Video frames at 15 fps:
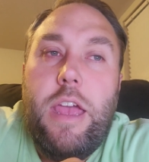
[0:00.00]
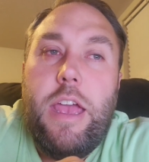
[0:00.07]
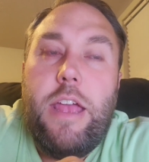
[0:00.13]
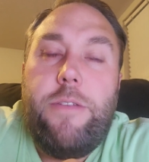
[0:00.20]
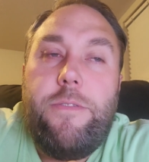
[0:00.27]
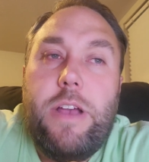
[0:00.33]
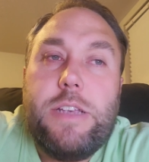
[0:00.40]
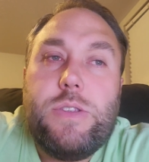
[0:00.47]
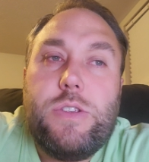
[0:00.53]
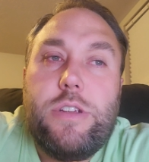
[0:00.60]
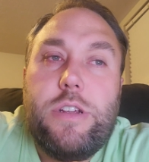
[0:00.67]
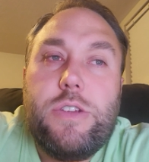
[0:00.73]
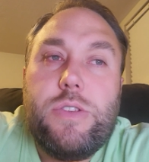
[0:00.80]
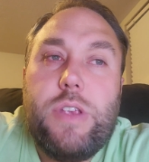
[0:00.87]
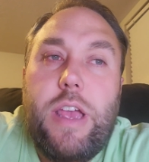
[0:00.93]

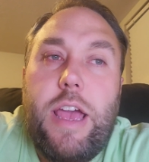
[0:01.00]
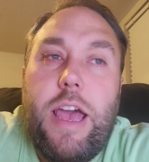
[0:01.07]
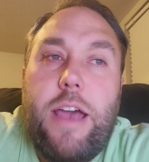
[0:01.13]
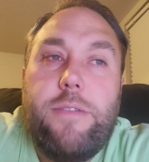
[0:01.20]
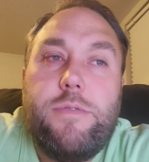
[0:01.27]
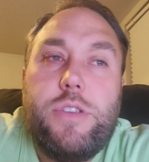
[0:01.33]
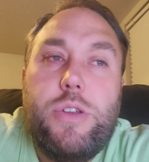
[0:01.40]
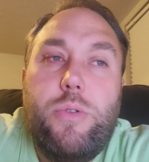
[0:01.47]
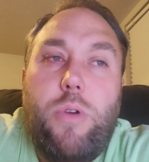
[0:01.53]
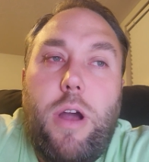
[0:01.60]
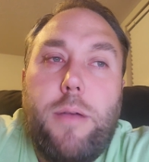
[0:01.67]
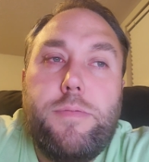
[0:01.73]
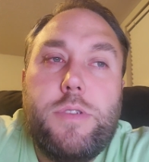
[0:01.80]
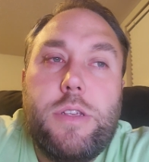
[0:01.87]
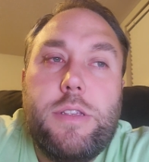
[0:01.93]
Investors have two
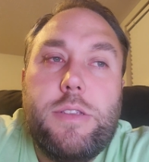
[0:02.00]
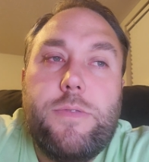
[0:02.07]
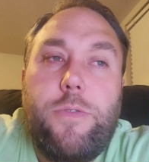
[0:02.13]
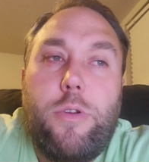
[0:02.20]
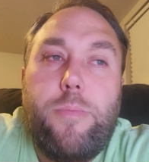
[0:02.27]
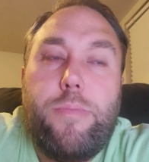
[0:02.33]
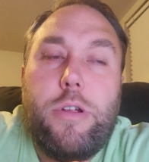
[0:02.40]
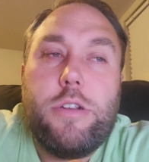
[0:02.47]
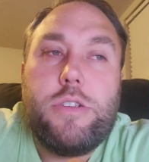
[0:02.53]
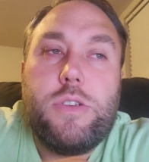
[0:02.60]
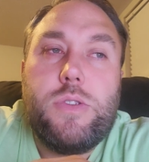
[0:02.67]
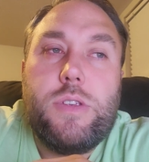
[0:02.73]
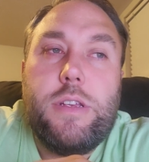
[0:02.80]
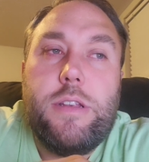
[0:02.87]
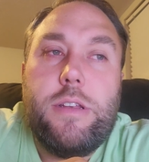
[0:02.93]
options for
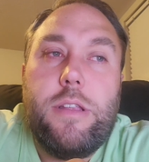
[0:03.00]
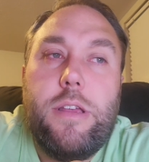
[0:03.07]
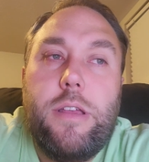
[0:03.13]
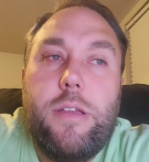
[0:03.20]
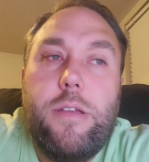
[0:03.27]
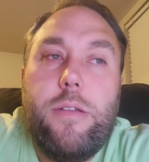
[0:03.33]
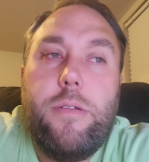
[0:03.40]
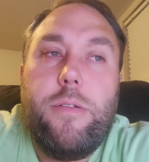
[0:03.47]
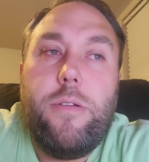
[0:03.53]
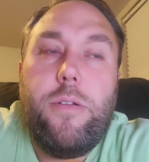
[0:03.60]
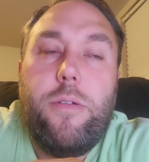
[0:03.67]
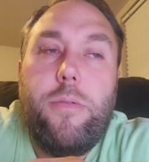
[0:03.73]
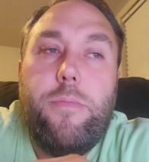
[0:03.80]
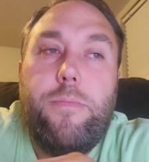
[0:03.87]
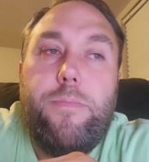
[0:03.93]
purchasing
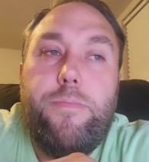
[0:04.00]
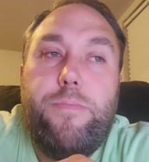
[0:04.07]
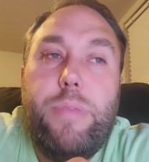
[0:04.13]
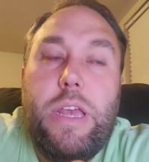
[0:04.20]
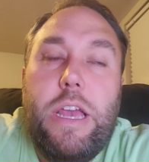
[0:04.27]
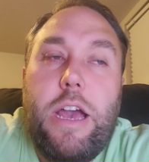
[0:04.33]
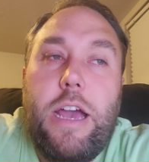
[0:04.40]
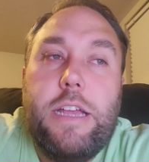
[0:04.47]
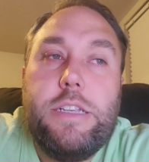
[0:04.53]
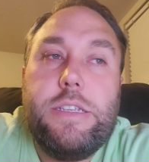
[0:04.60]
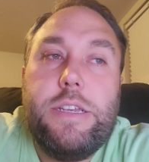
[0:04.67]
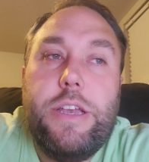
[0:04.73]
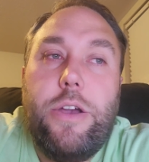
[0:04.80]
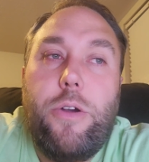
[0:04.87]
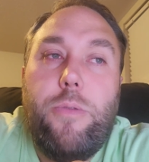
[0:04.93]

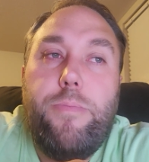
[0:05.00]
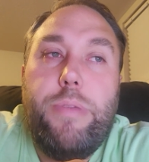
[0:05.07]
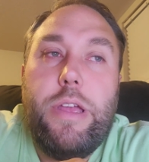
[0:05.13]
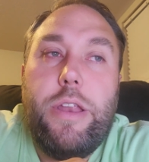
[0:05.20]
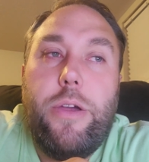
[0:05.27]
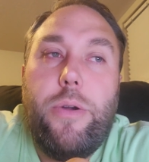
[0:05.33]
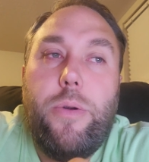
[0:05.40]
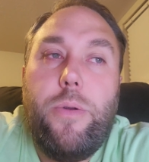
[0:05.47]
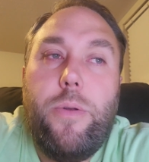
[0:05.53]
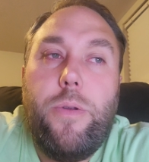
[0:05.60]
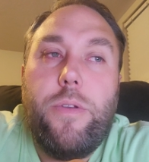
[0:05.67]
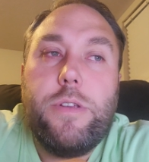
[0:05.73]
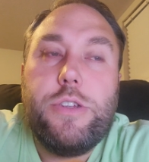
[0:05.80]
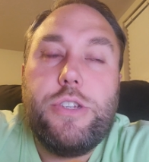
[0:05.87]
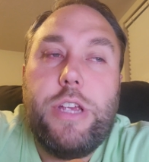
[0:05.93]
BITO
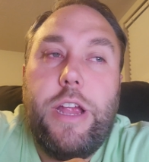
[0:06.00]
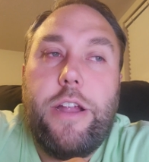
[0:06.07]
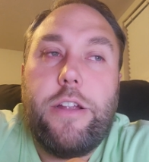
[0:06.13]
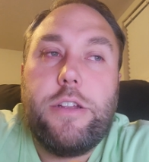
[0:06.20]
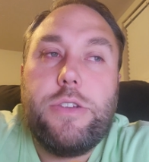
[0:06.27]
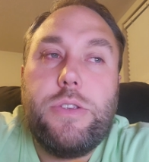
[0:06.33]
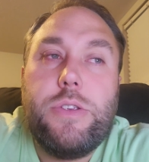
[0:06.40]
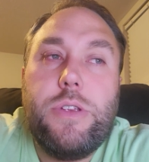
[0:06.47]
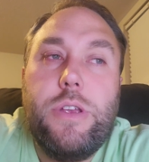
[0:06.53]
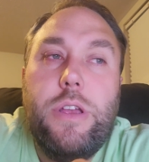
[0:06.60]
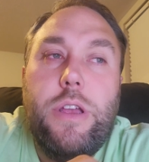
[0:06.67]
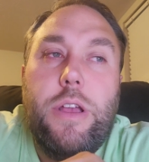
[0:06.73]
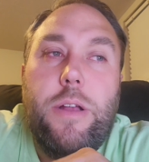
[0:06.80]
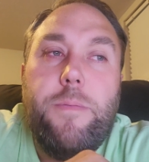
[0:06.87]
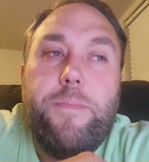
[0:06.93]
shares,
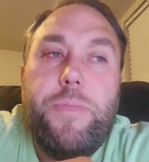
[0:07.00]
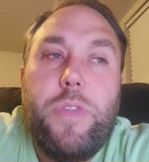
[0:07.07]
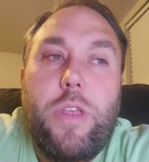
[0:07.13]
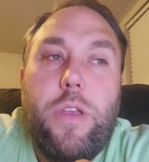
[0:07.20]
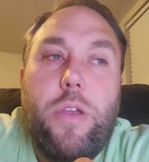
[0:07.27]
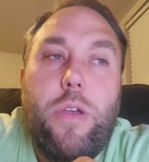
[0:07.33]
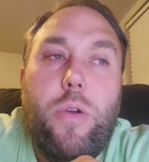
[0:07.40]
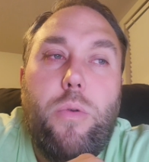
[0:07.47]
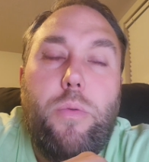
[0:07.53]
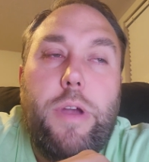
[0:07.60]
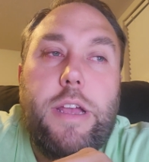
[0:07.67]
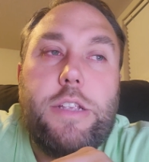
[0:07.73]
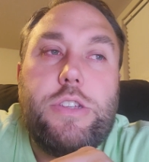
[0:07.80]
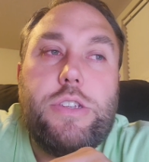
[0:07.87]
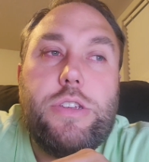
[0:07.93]

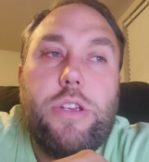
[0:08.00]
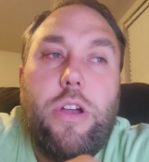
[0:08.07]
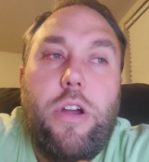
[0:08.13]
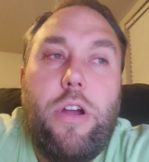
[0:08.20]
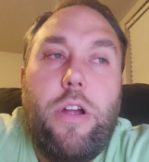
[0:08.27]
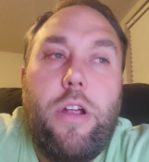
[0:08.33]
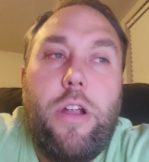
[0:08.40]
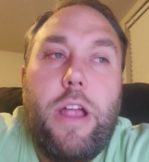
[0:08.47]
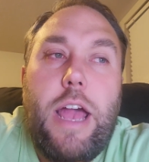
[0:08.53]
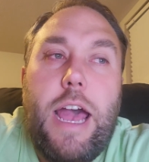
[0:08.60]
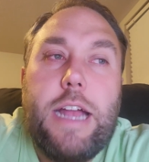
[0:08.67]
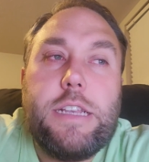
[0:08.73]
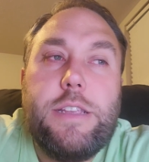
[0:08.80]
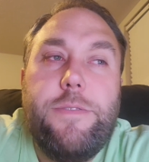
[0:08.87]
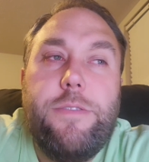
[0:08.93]
which are
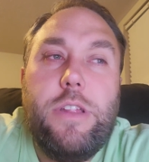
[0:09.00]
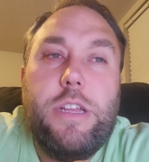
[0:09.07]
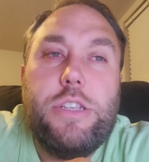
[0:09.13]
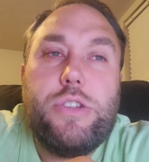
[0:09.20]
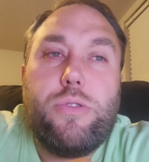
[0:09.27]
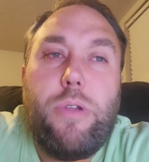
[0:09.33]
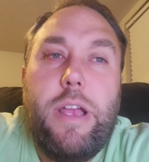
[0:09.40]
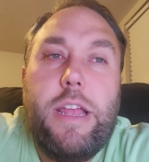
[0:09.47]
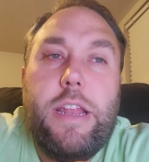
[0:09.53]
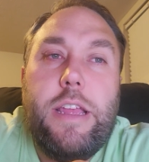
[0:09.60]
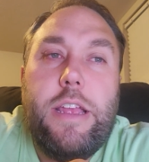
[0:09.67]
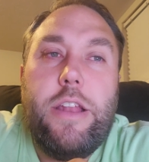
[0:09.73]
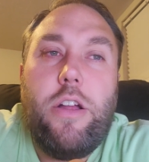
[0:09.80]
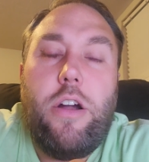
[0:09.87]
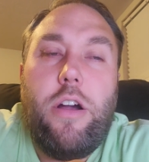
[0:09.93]
actively
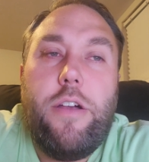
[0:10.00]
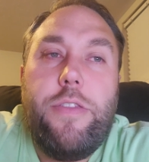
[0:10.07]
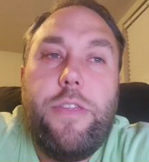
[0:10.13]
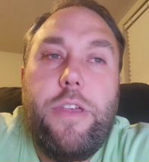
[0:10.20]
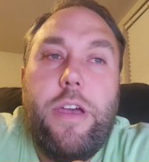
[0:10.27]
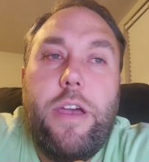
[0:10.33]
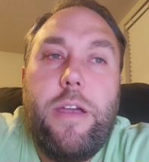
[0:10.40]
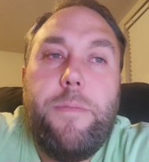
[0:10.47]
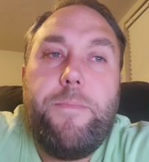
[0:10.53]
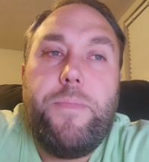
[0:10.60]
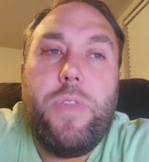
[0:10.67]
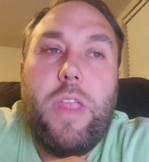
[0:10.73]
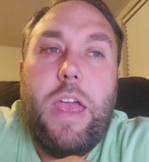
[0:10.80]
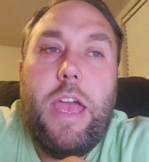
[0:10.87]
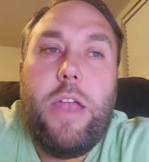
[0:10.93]
traded on the
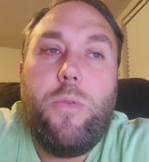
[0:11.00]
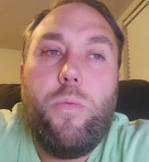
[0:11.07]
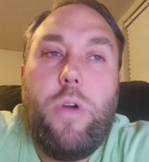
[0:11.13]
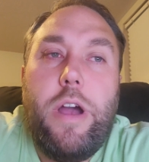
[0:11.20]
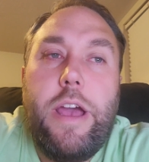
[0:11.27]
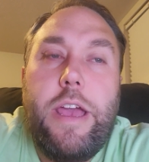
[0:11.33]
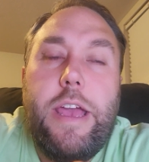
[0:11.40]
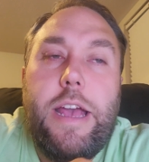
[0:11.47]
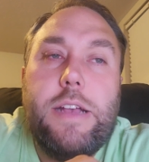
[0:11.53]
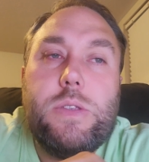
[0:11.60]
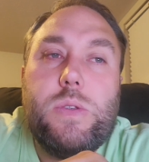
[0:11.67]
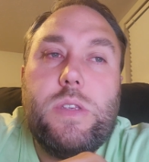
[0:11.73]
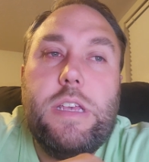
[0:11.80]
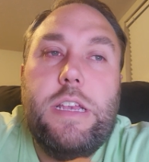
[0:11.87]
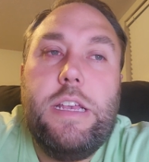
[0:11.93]

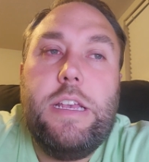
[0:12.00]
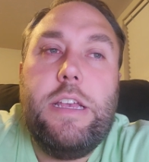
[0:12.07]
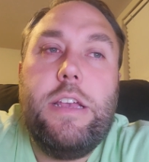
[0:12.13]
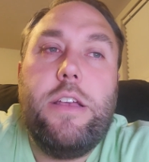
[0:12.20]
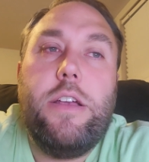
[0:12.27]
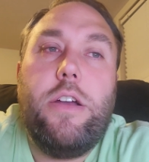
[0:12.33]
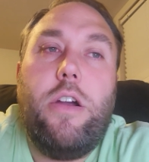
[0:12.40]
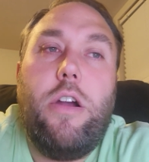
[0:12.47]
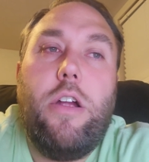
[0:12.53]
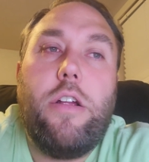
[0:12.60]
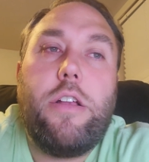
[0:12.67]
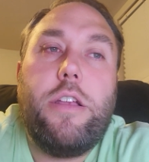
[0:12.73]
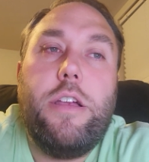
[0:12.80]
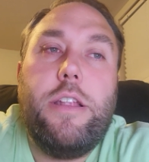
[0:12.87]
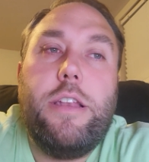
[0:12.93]
NYSE
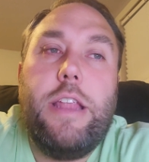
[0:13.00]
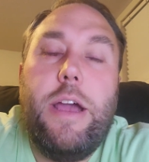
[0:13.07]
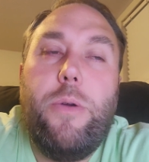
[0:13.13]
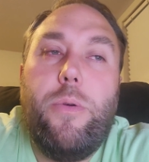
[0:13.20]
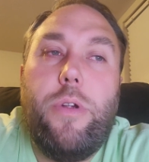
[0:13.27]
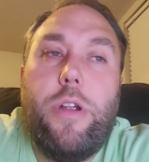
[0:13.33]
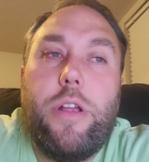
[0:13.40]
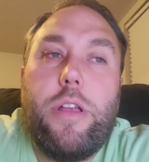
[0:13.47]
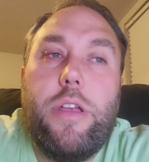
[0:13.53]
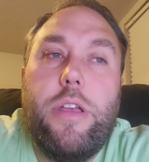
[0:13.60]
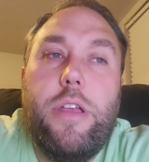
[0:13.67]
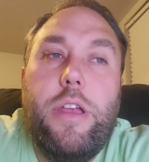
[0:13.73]
ARCA network,